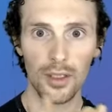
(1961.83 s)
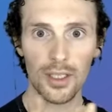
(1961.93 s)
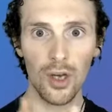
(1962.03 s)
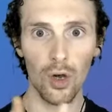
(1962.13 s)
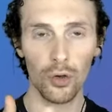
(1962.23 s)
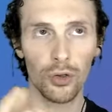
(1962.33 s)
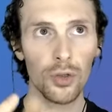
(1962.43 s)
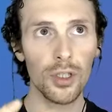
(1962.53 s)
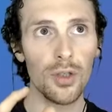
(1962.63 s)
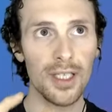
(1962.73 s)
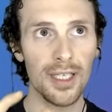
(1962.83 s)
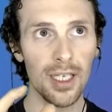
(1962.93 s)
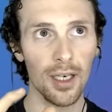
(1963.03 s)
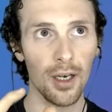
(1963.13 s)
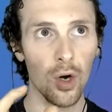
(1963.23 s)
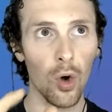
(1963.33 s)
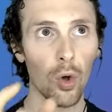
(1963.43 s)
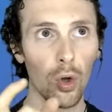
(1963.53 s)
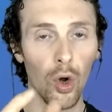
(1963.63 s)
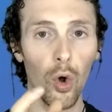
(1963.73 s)
So do you see
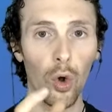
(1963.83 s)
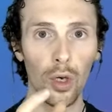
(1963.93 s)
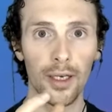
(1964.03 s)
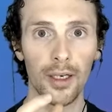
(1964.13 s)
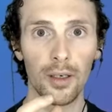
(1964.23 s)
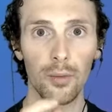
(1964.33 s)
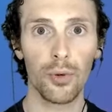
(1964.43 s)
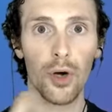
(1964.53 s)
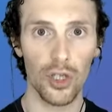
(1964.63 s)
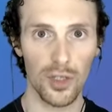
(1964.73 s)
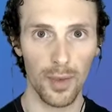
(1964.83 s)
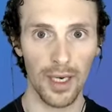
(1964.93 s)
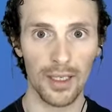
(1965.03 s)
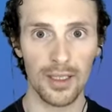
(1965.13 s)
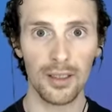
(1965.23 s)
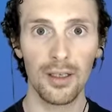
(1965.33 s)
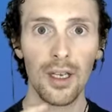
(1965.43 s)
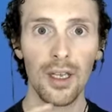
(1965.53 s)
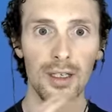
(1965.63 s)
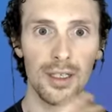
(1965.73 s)
cold calling prospects
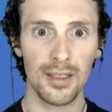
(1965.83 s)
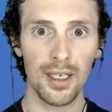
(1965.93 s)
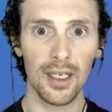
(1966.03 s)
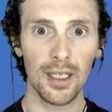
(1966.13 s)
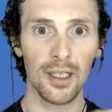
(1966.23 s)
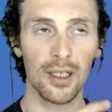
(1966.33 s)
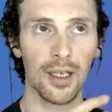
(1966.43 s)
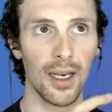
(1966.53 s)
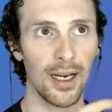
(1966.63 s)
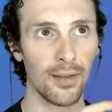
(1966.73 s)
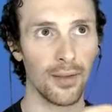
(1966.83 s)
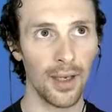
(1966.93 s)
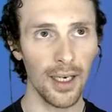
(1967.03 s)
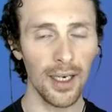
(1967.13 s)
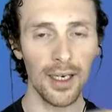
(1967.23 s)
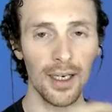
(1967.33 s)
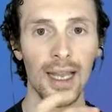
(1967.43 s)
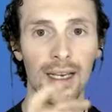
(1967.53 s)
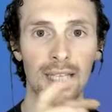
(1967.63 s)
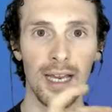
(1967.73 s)
still a thing,
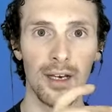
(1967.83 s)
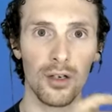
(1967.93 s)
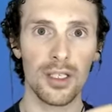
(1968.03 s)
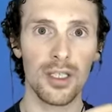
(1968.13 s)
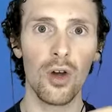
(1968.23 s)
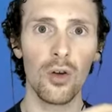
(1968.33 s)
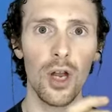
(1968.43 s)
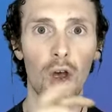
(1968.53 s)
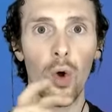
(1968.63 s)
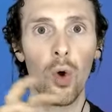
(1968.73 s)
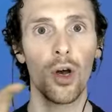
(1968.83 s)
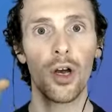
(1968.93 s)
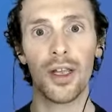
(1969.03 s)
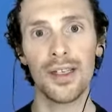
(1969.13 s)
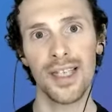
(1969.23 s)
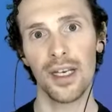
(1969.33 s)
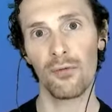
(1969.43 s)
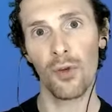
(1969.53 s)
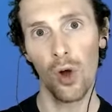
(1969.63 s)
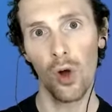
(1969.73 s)
like, done on his own, or is that
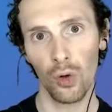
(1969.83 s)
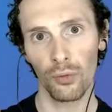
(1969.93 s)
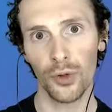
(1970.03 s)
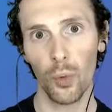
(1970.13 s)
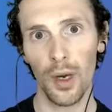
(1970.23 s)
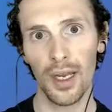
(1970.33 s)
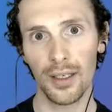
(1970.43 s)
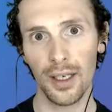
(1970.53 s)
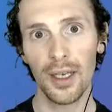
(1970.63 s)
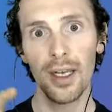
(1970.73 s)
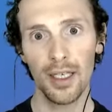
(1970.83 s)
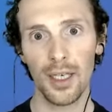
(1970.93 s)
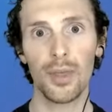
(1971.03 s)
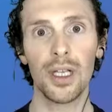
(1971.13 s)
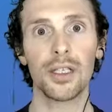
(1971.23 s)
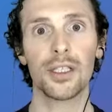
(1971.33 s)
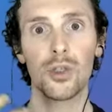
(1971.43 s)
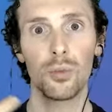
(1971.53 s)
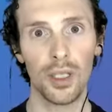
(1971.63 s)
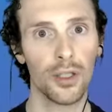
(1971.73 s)
evolved with the ability
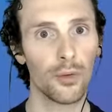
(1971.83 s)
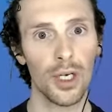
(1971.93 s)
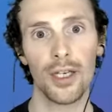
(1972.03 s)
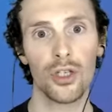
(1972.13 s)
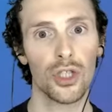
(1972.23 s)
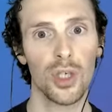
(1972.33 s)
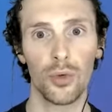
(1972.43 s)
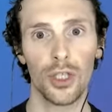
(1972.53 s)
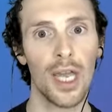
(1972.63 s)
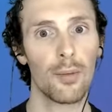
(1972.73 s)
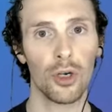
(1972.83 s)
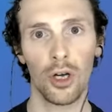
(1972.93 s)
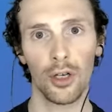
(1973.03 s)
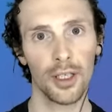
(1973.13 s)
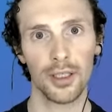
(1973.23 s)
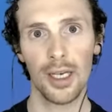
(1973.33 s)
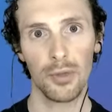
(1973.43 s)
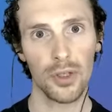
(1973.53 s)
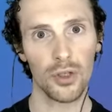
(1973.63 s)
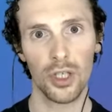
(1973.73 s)
to build a relationship with them or contact them on
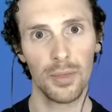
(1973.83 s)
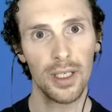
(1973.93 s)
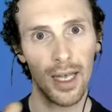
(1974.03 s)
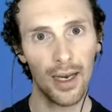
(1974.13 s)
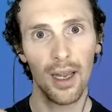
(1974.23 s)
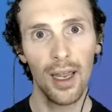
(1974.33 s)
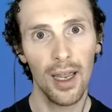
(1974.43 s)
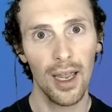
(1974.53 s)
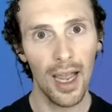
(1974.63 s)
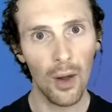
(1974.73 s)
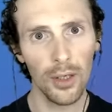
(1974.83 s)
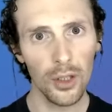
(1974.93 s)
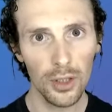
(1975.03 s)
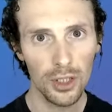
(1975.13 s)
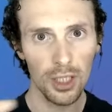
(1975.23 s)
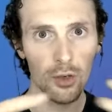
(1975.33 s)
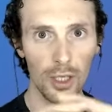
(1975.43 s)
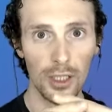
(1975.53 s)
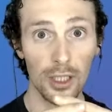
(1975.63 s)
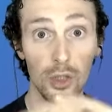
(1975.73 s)
social media? Like, how are you
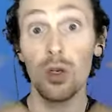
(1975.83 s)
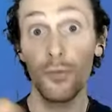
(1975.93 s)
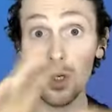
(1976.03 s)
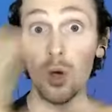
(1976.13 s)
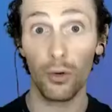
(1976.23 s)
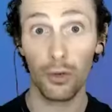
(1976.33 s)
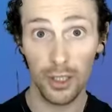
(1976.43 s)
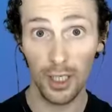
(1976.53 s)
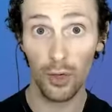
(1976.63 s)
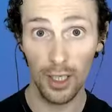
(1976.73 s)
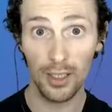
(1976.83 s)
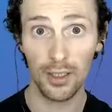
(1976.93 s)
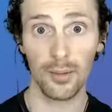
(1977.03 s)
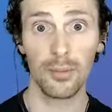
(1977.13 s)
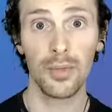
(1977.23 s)
integrating the two, if you are integrating them?